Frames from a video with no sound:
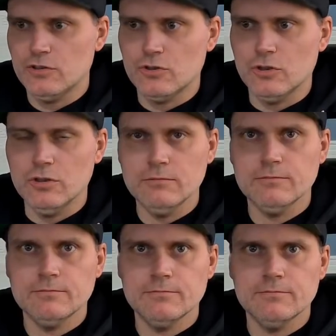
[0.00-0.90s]
control
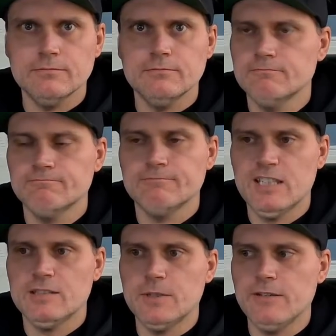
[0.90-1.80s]

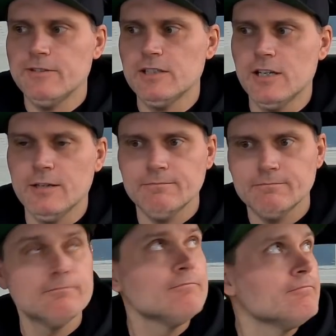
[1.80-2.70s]
gets me every time.